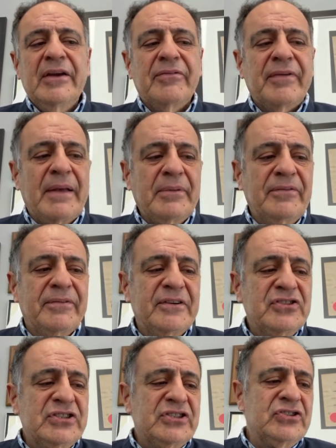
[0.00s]
family
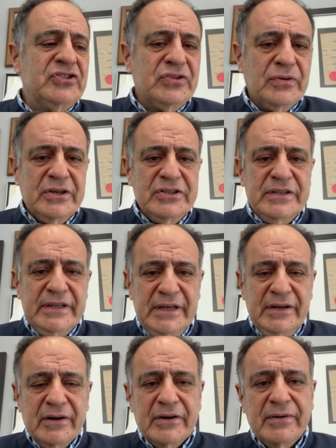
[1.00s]
physician shortage,
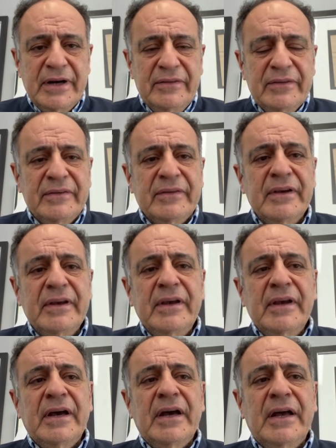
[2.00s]
the ER crisis.
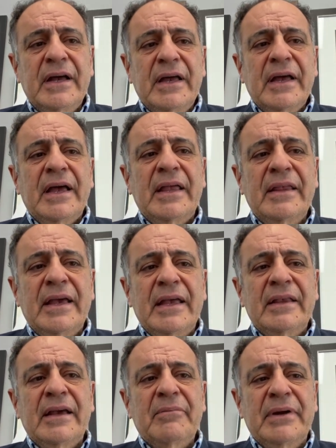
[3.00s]
Uh,
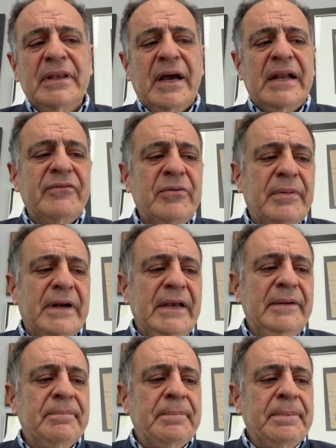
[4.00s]
but not
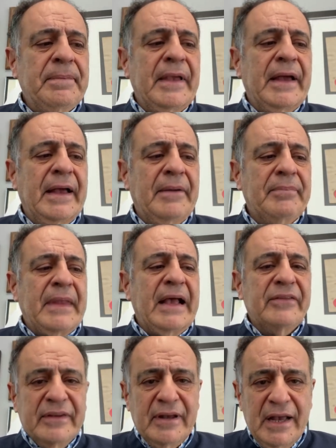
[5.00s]
everybody
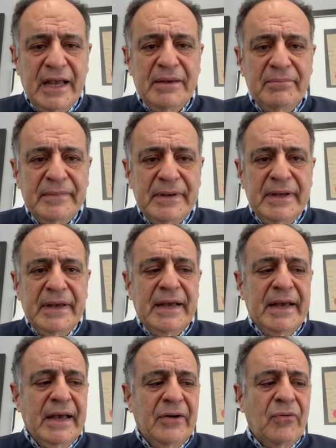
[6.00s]
has time
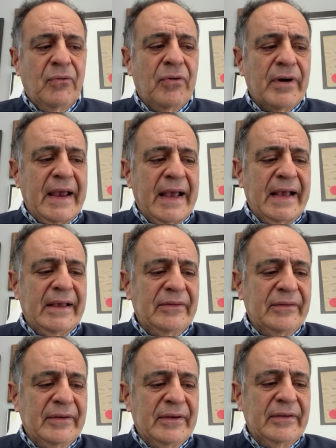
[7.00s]
or
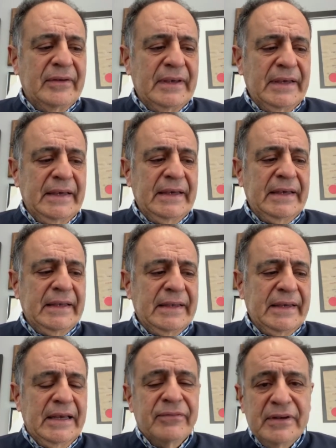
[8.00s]
has the
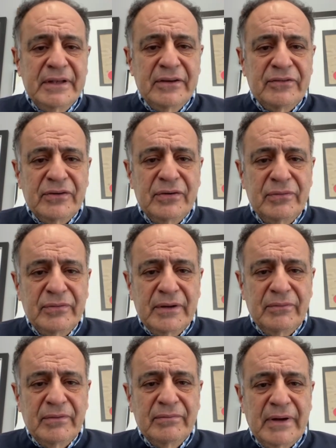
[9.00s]
giftedness
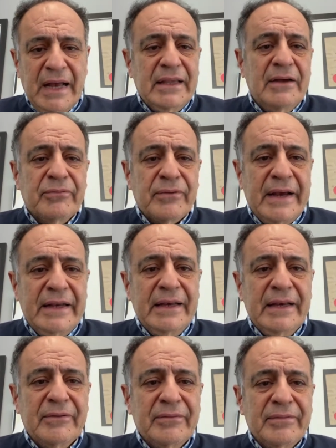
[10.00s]
to. I love
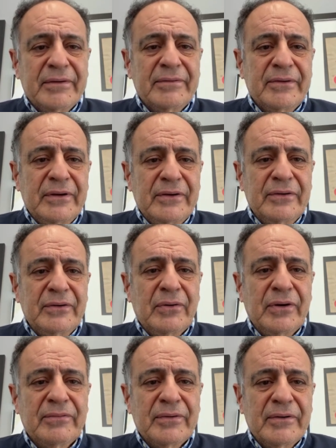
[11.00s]
writing. As you
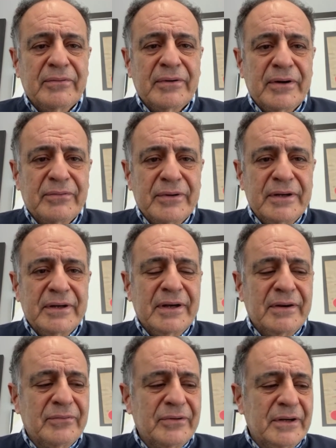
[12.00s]
know, I've
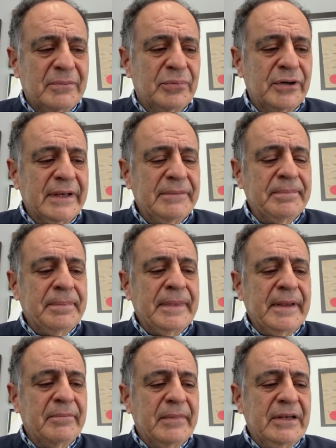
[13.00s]
written a book,
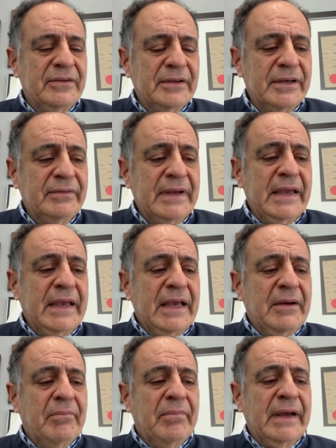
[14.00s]
Made to Live,
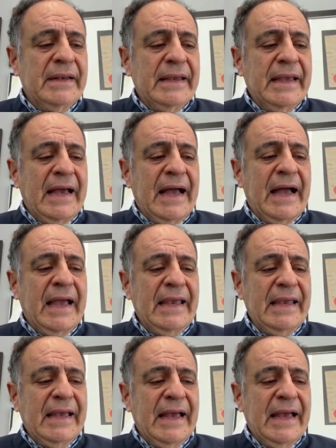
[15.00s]
but I